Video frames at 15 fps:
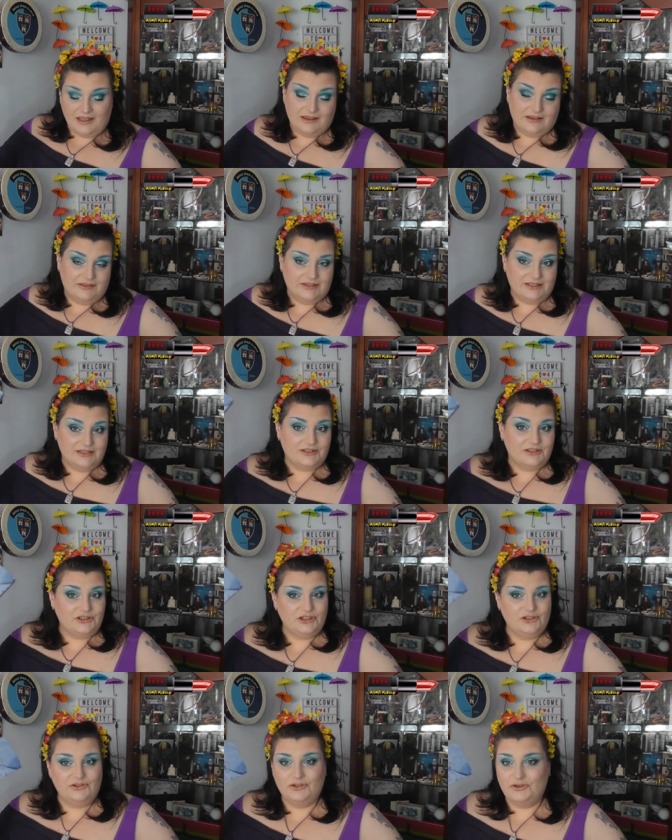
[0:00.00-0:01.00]
this is a
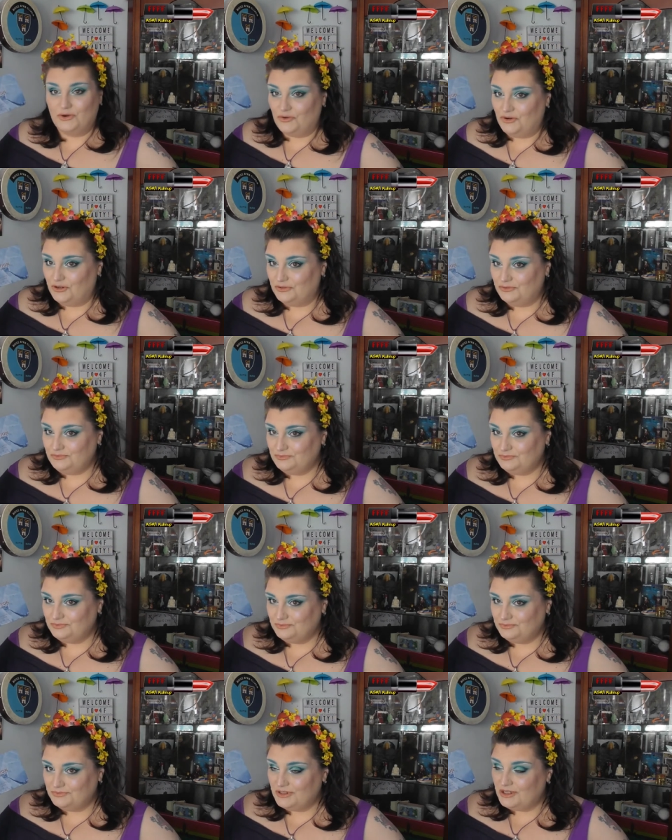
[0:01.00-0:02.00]
tutorial
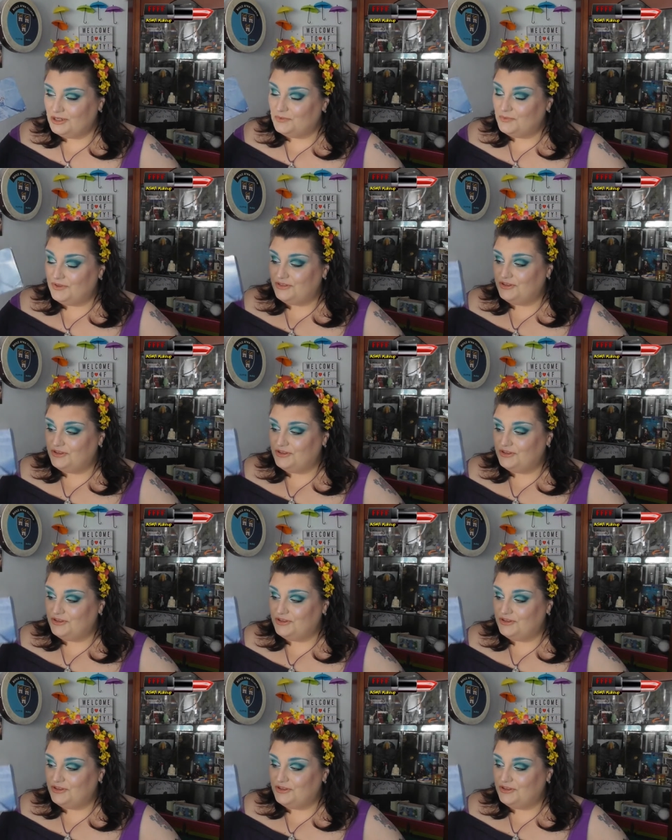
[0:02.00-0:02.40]
with